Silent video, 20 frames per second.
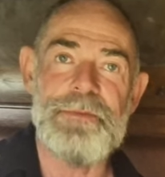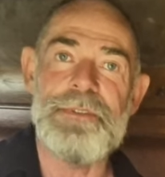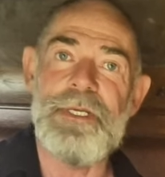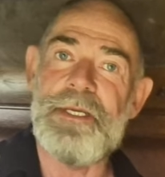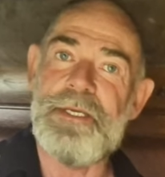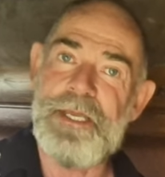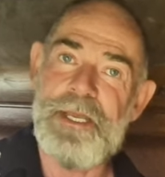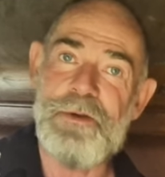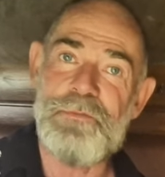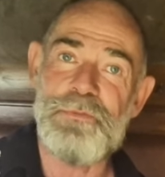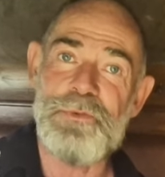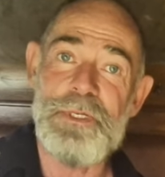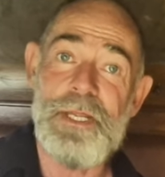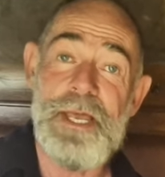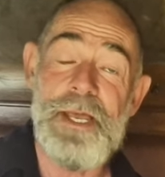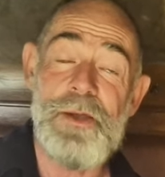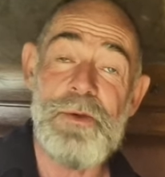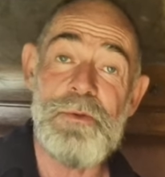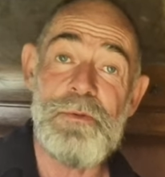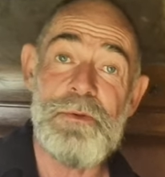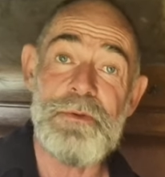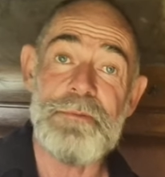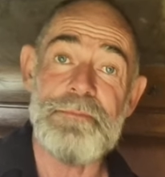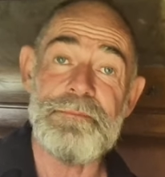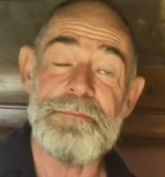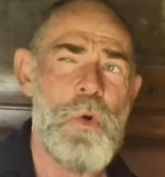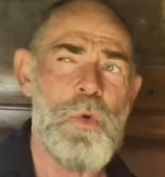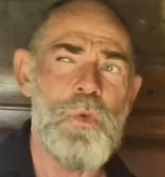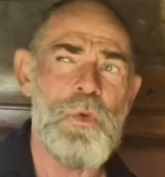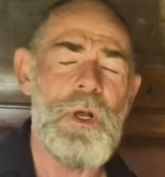Take care for now.
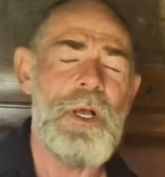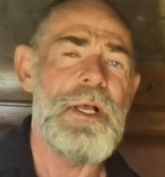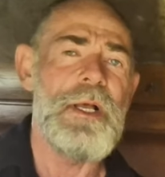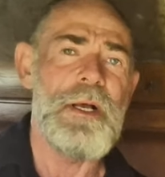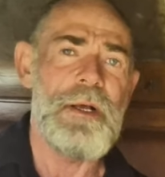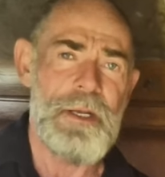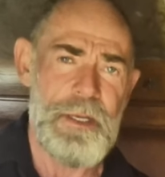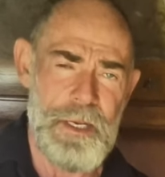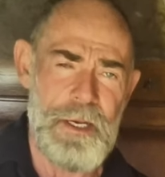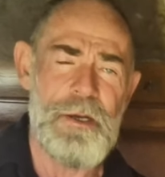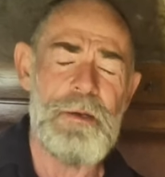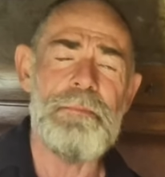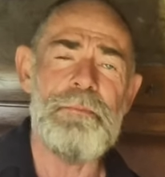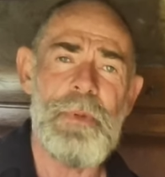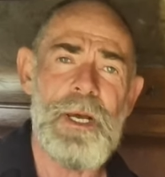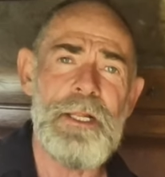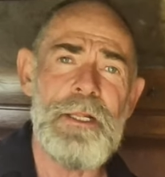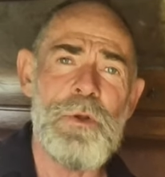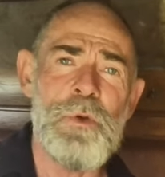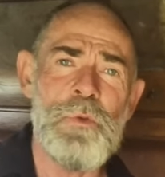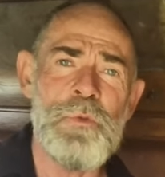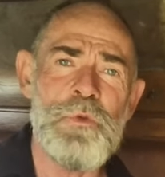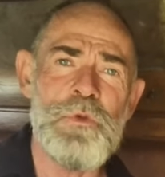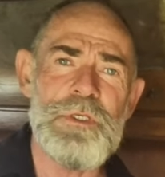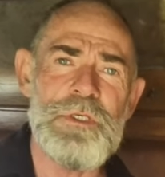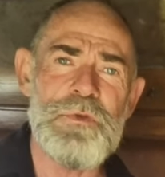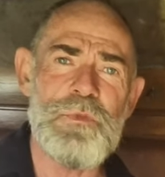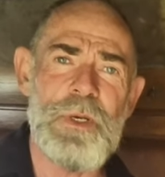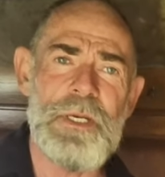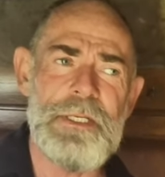Oh, my
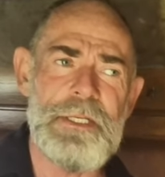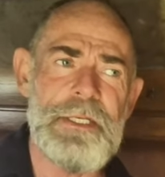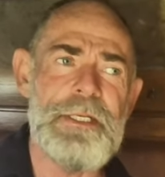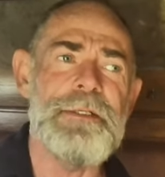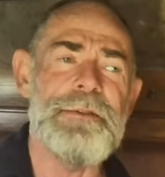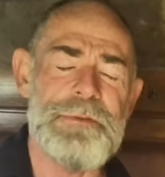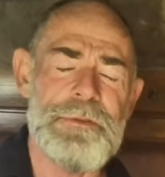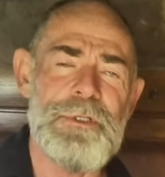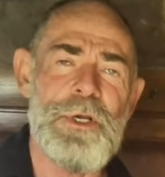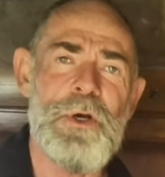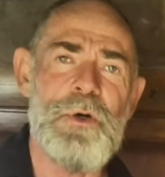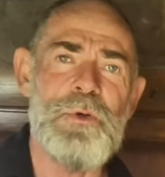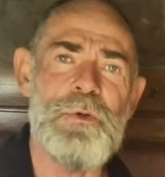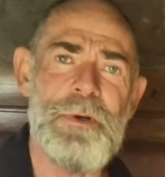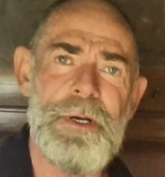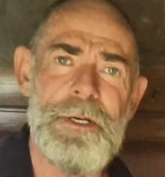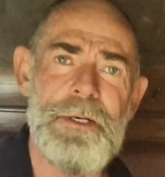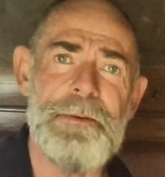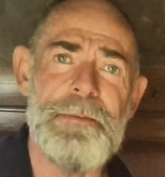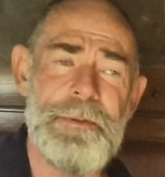laundry's ready, so